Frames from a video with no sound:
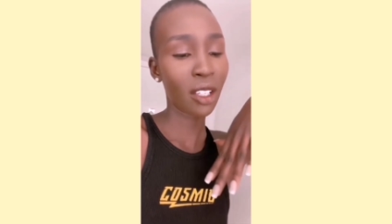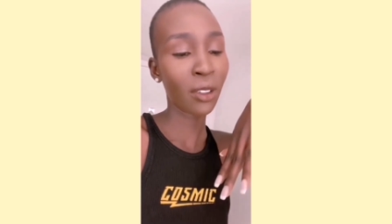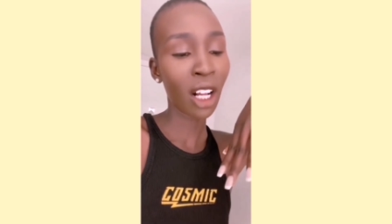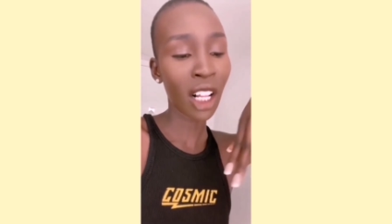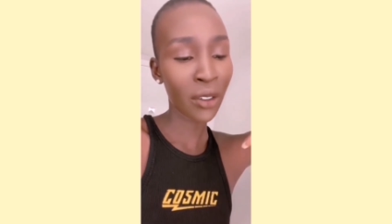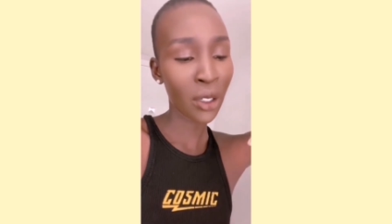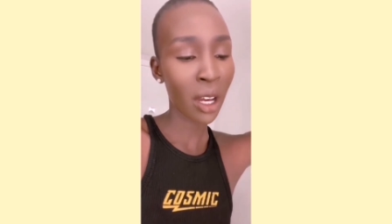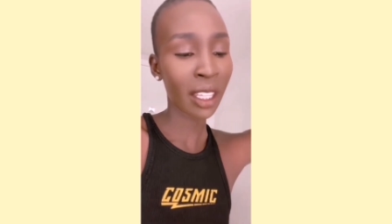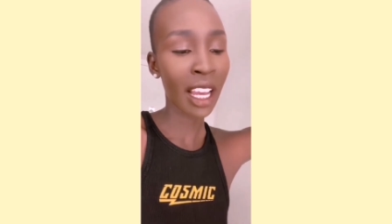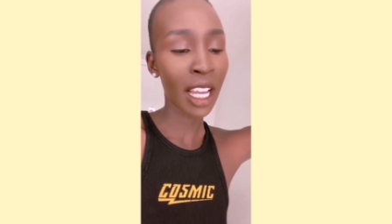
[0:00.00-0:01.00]
so for all of you
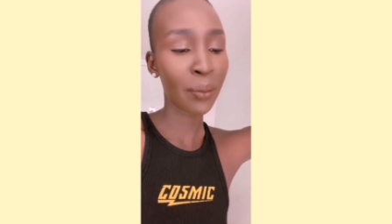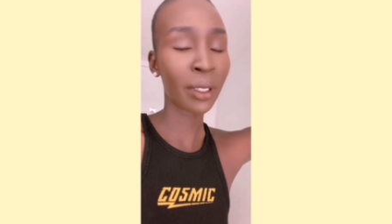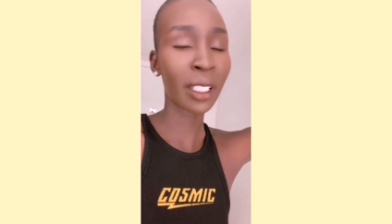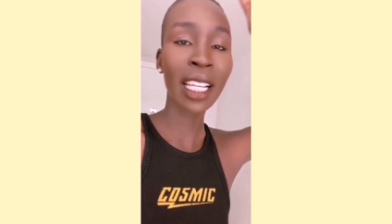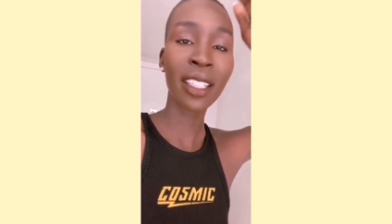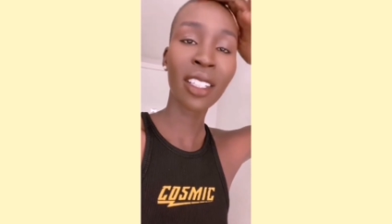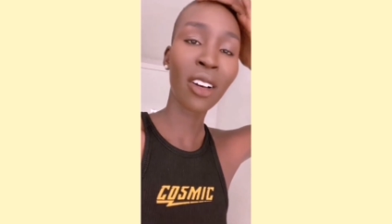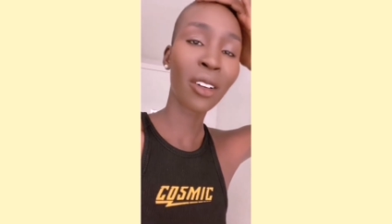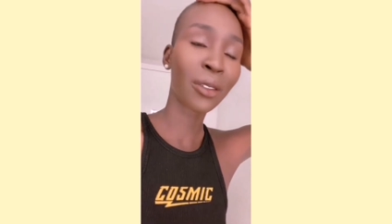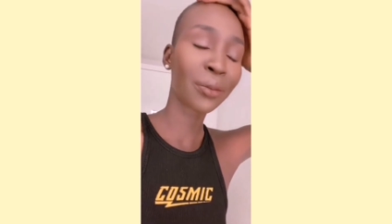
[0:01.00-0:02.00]
online please
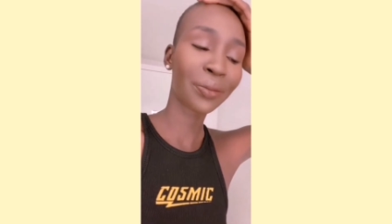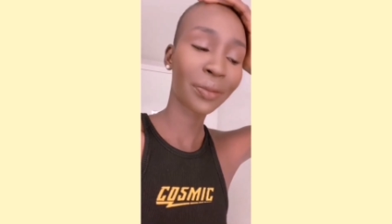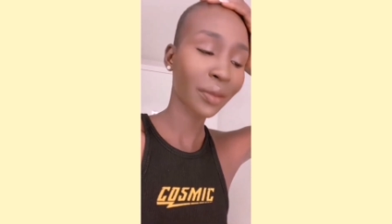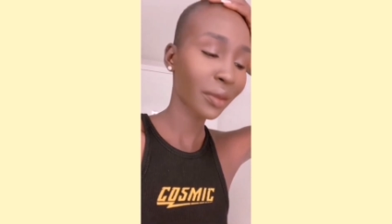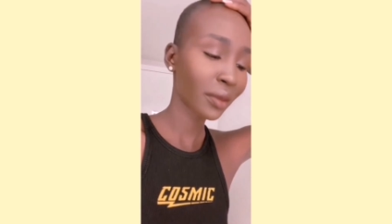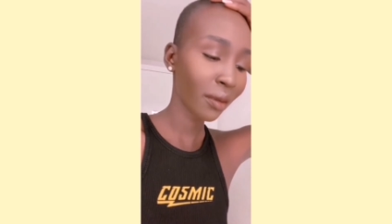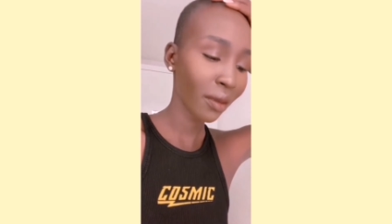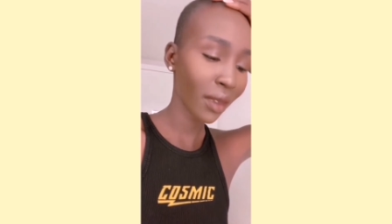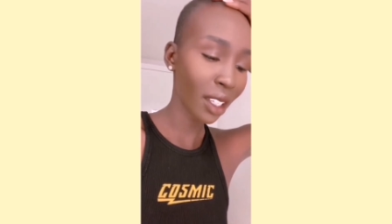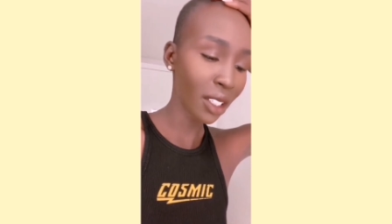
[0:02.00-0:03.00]
don't
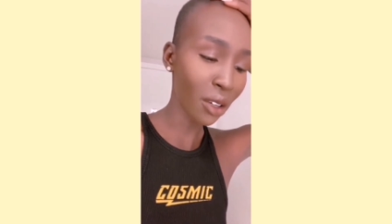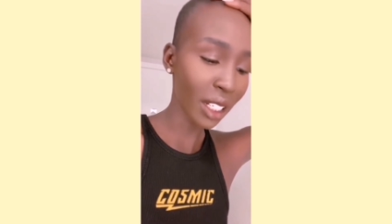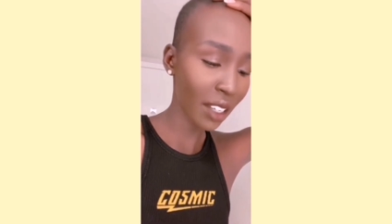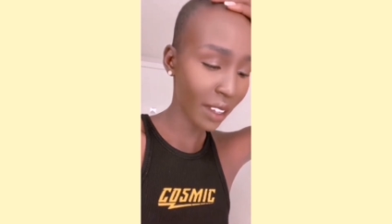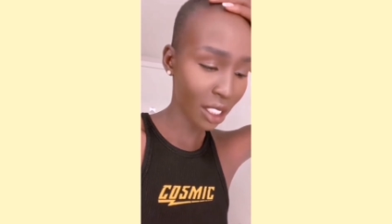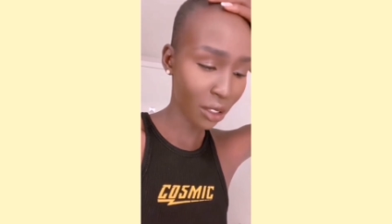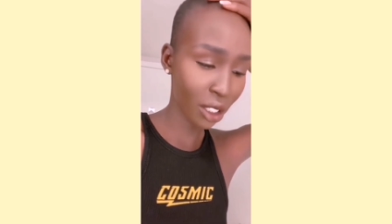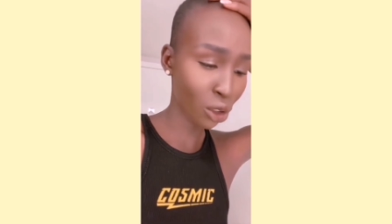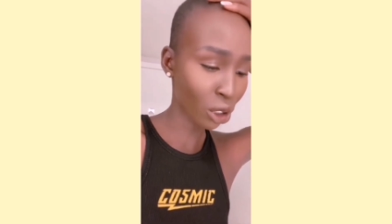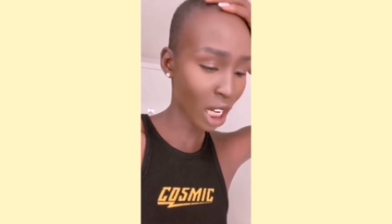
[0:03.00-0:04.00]
don't give into
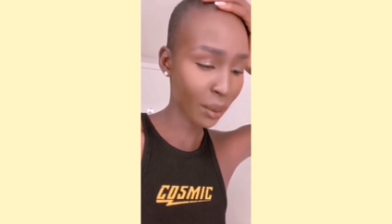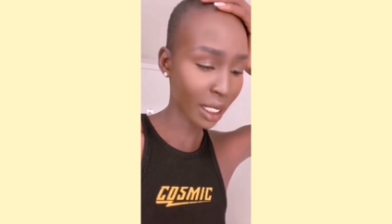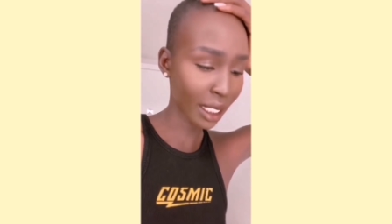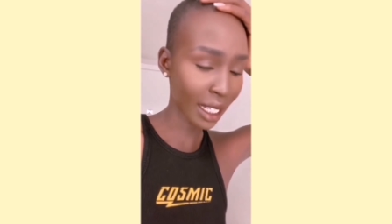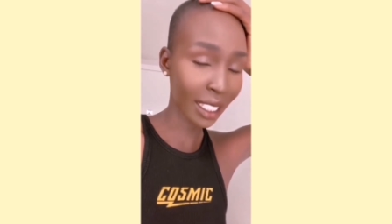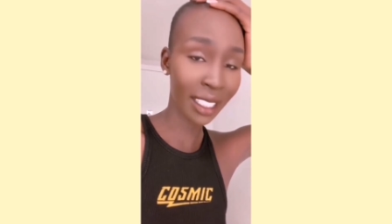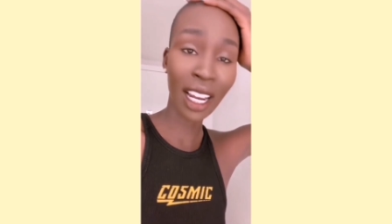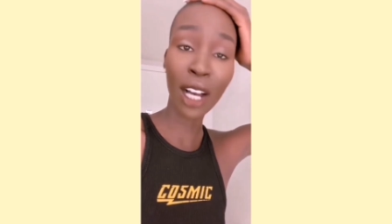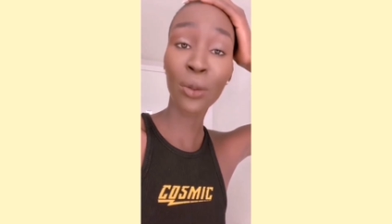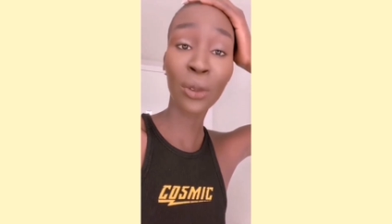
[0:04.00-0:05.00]
the drama it's
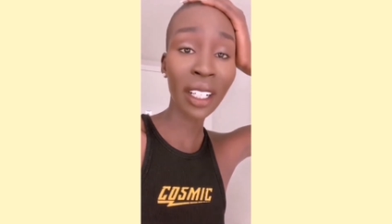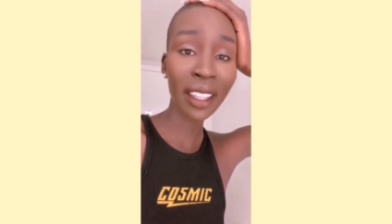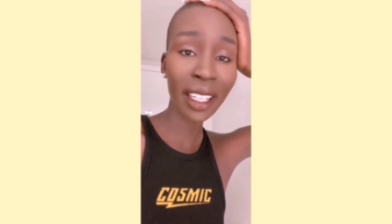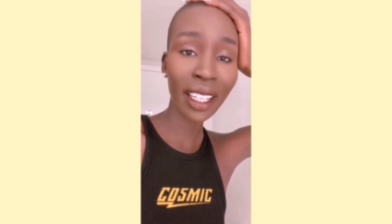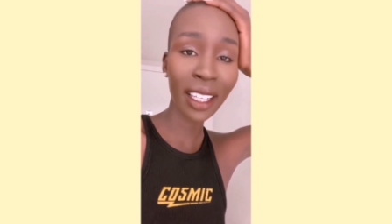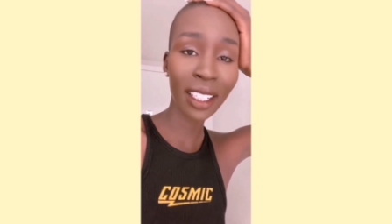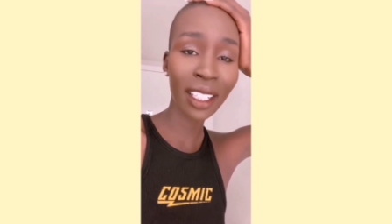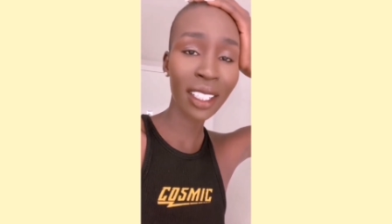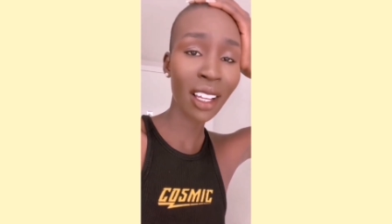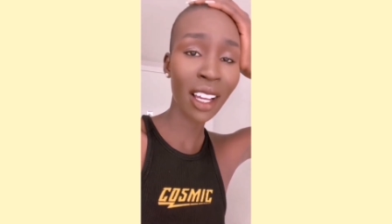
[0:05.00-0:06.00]
not worth it
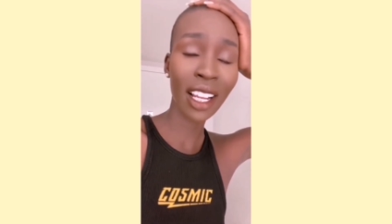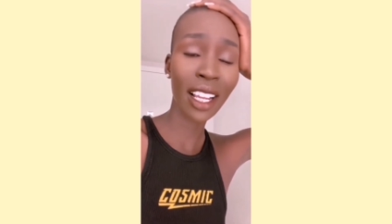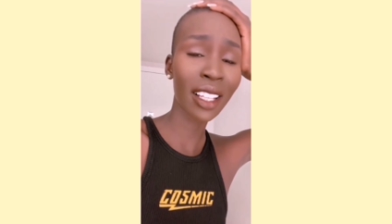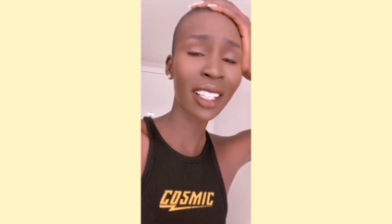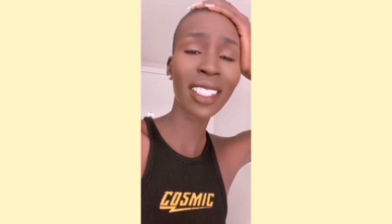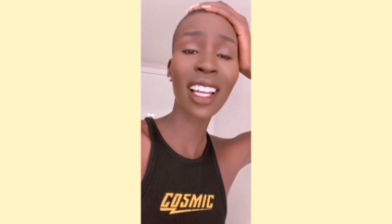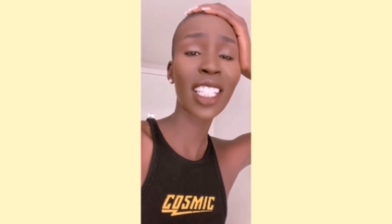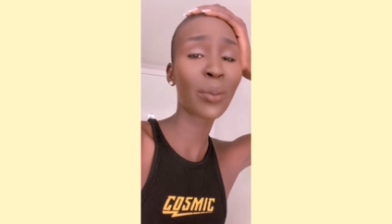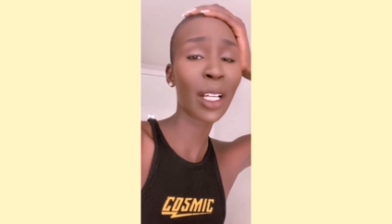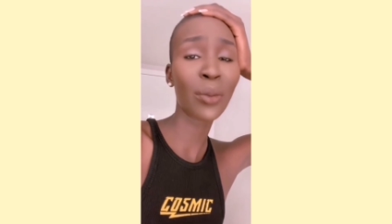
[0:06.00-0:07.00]
let's not let's
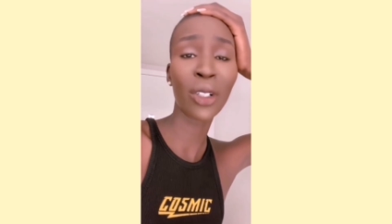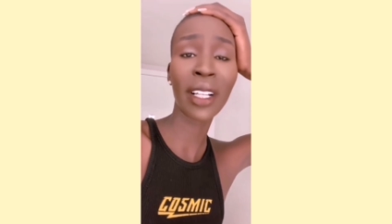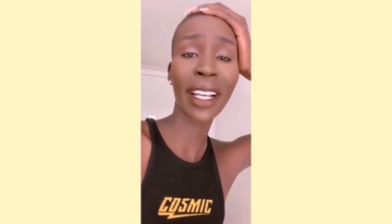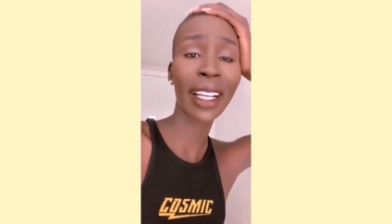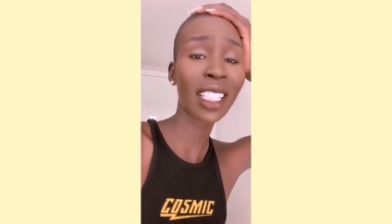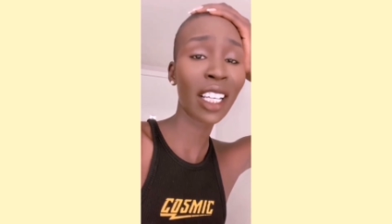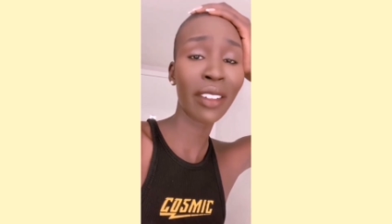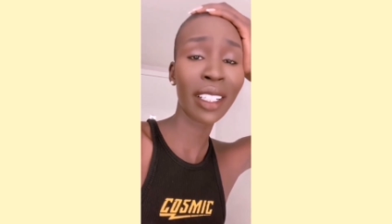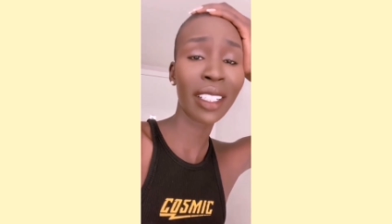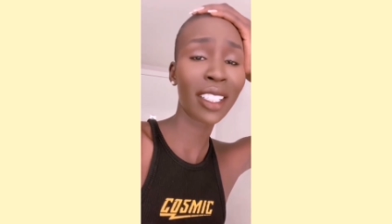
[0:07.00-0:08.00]
not spread more
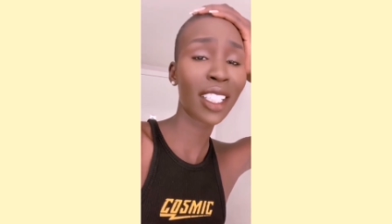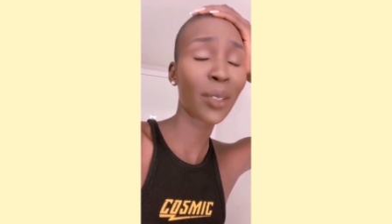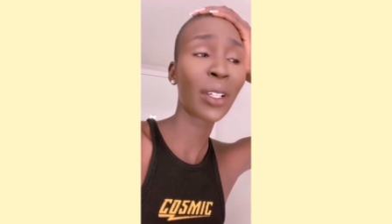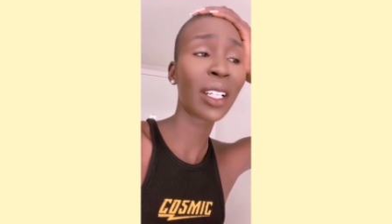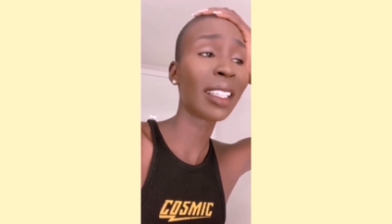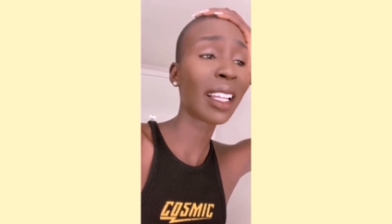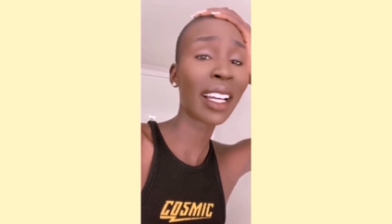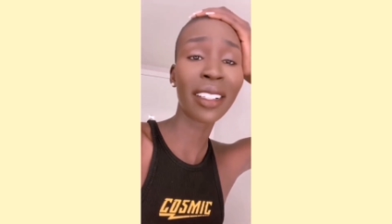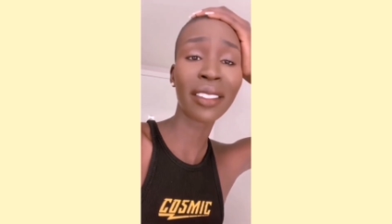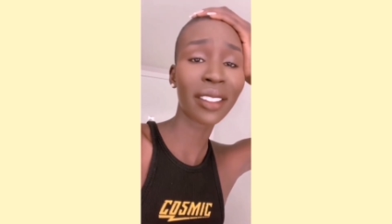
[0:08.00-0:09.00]
negativity let's just spread
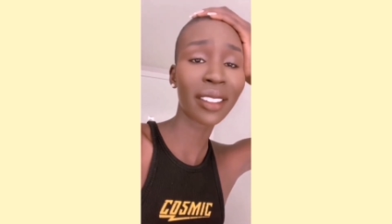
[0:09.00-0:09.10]
love